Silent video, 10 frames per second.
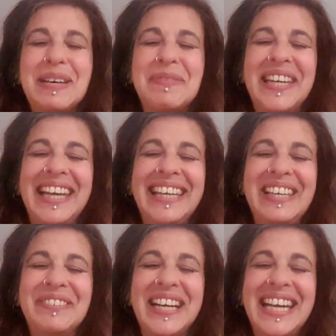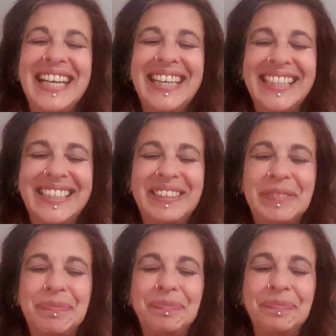But anyway,
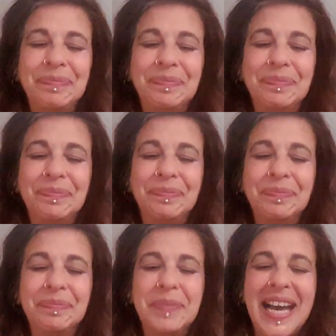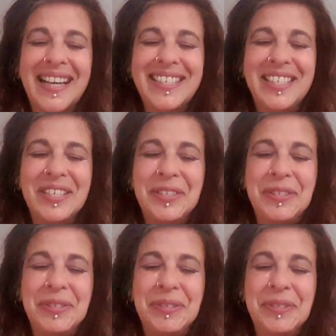back
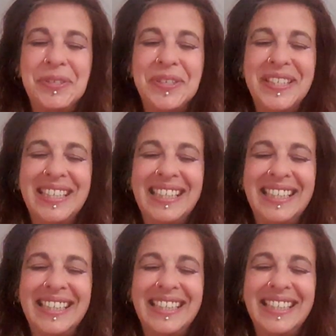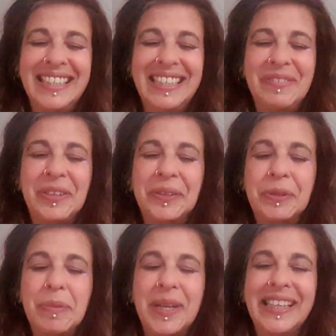to
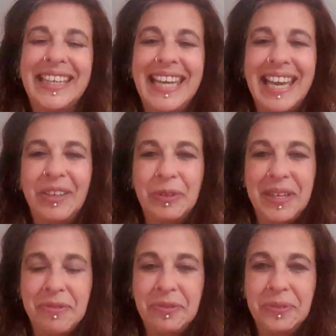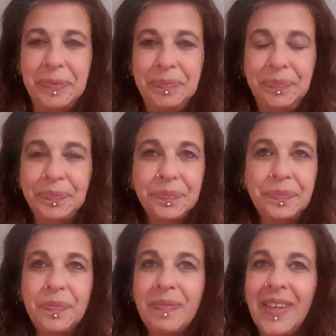vulnerability and grief
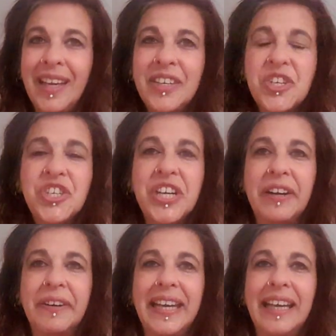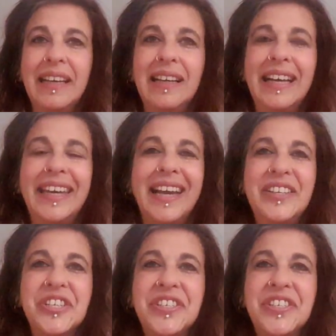and sharing. And I'm